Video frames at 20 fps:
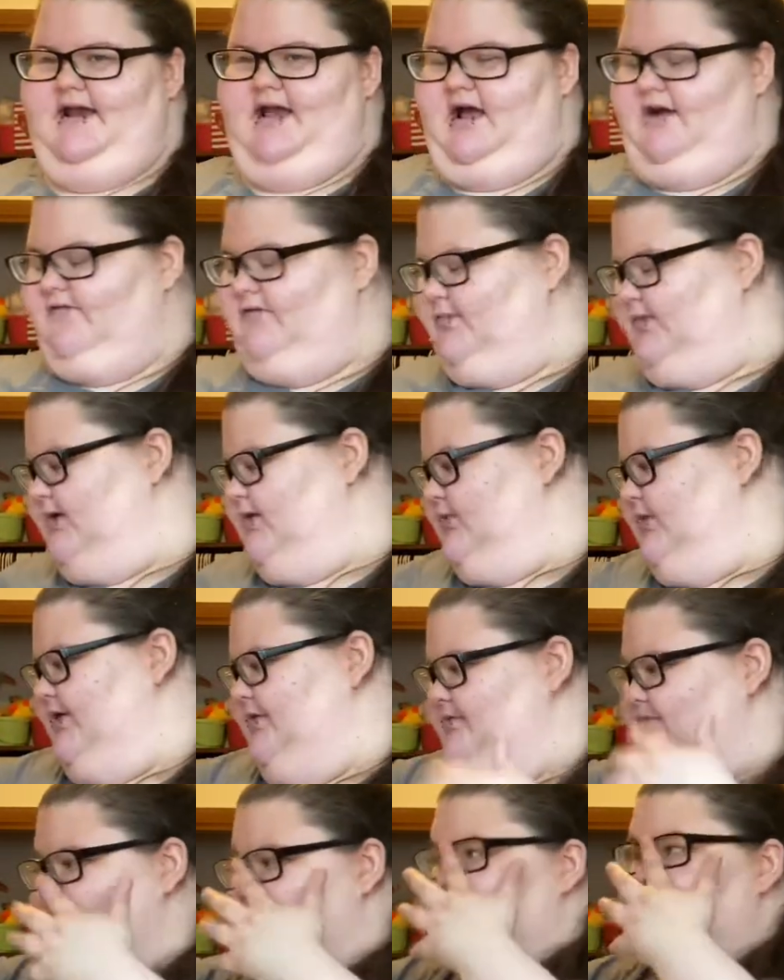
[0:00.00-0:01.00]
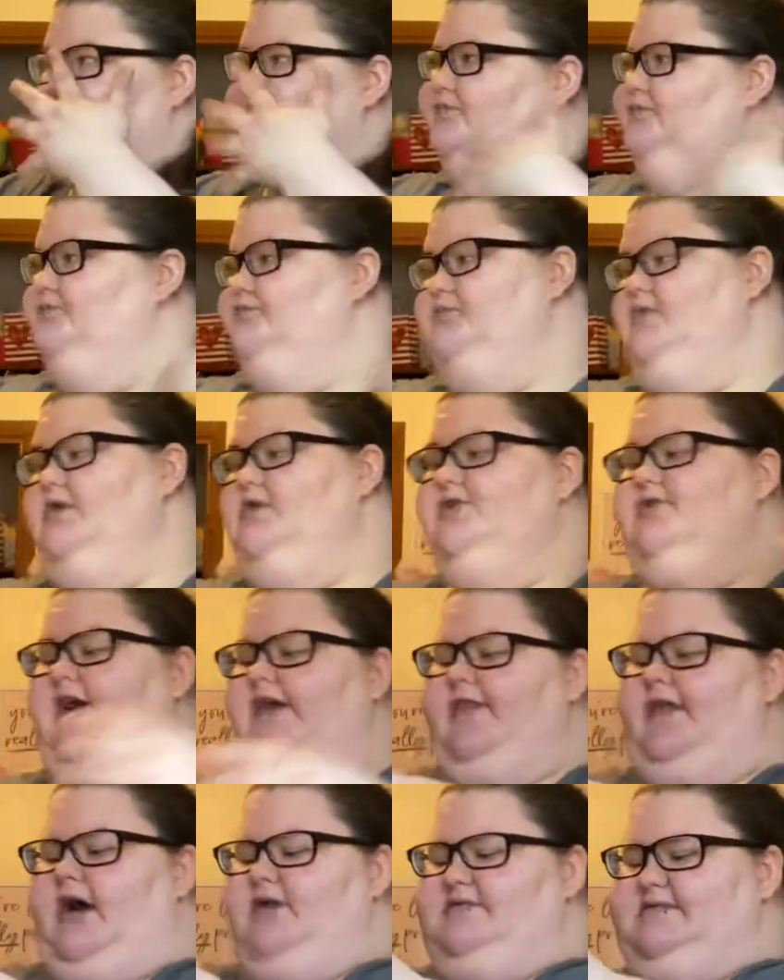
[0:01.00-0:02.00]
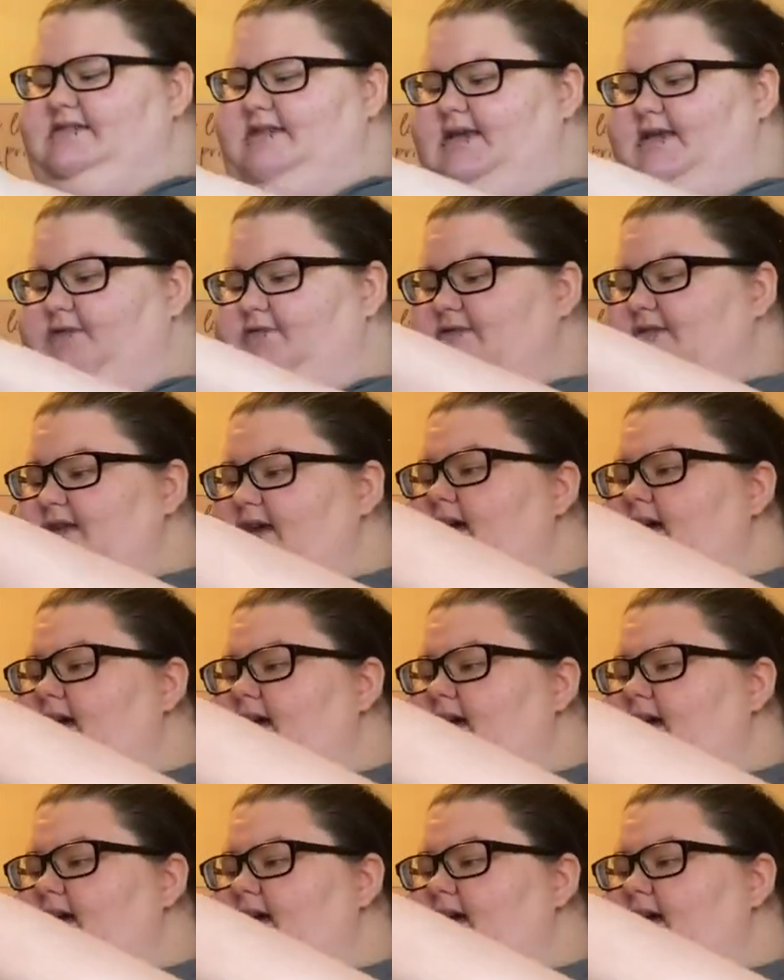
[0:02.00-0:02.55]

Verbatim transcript: got from Goodwill, which I thought was cute.